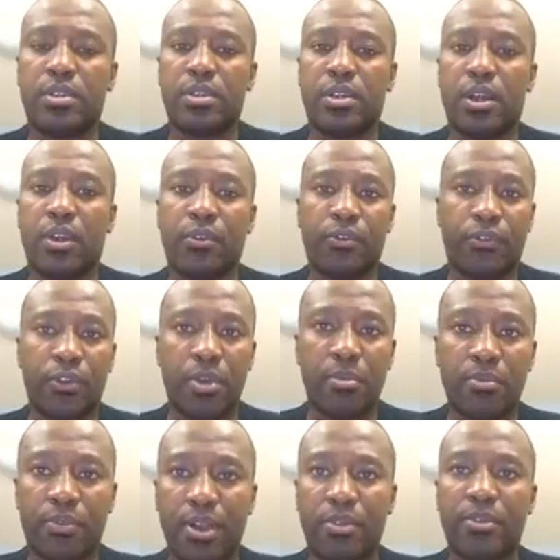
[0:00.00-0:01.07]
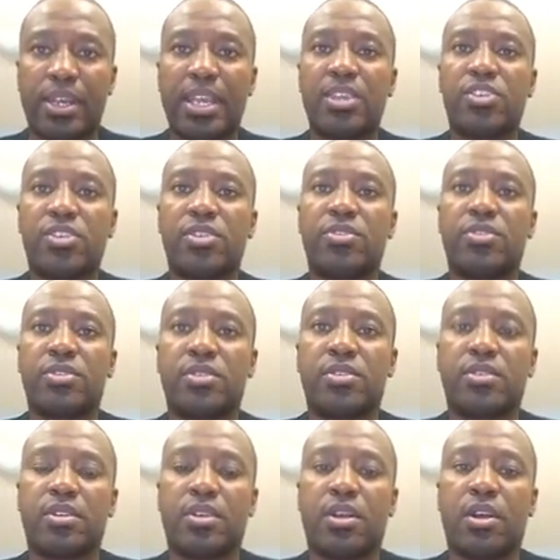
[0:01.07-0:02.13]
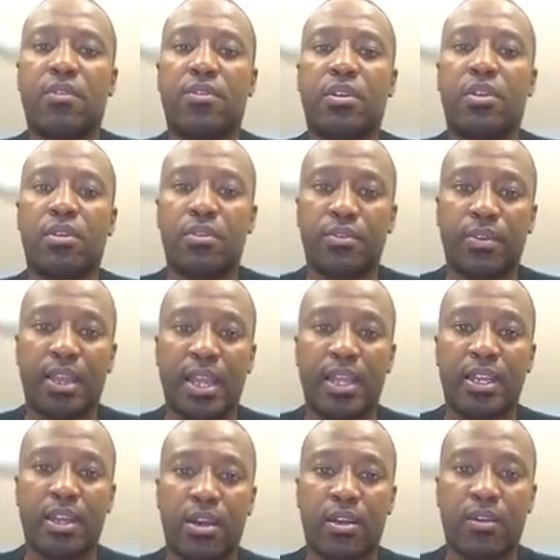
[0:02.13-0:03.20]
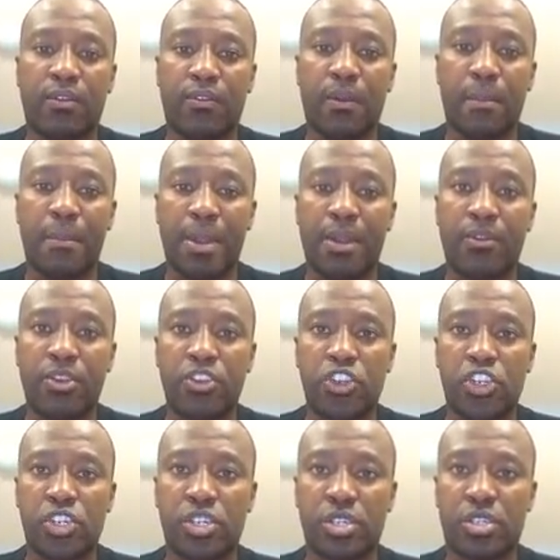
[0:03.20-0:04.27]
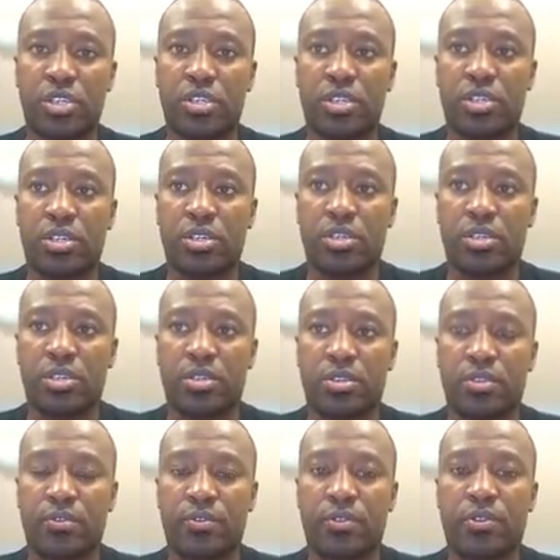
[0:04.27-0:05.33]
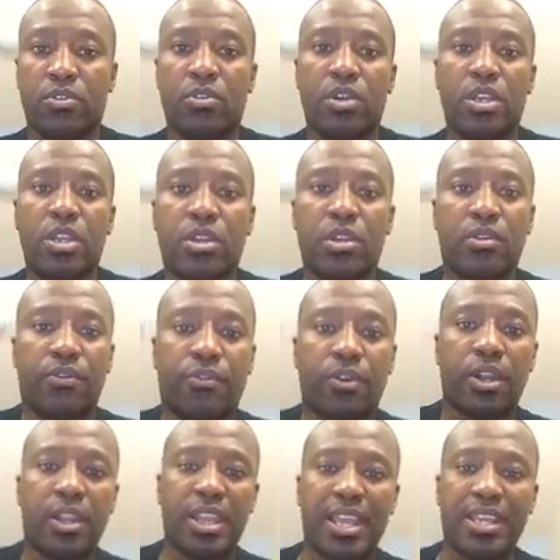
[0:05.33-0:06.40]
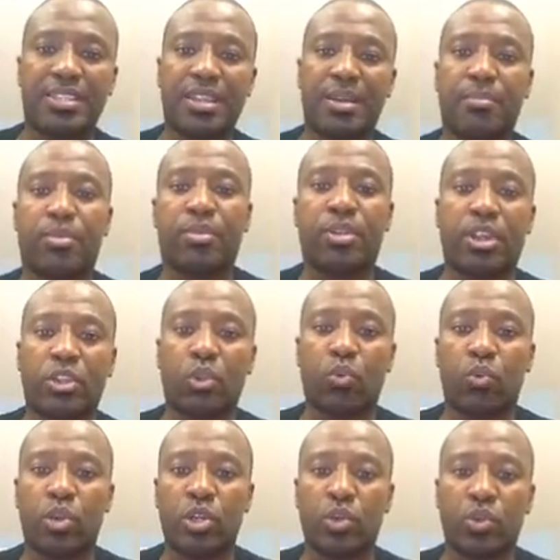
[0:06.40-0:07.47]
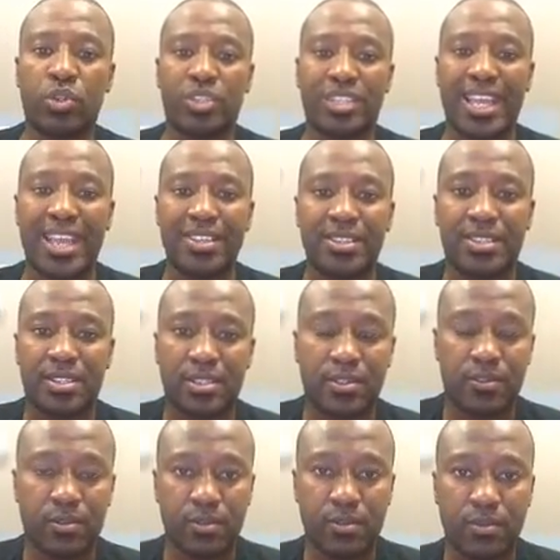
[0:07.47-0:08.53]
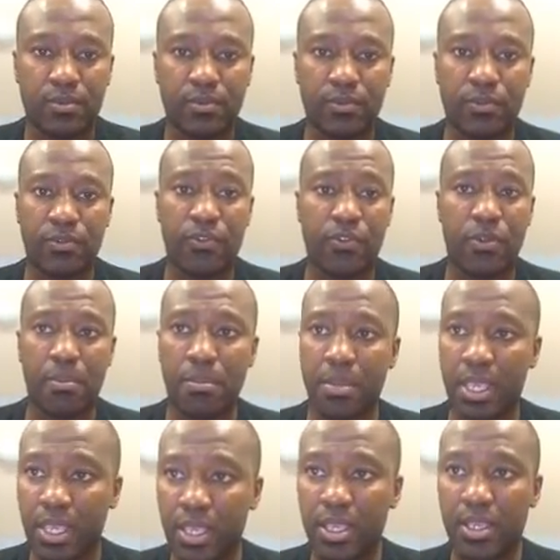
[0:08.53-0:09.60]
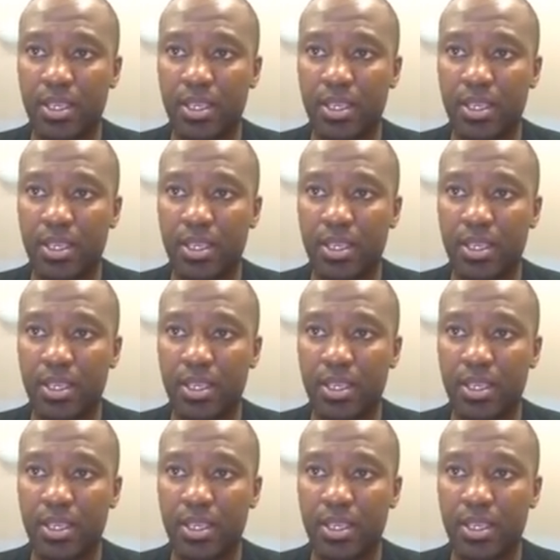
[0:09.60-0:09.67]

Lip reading: on firm foundations of love and of marriage? Or are you going to follow the example that the world sets? For me,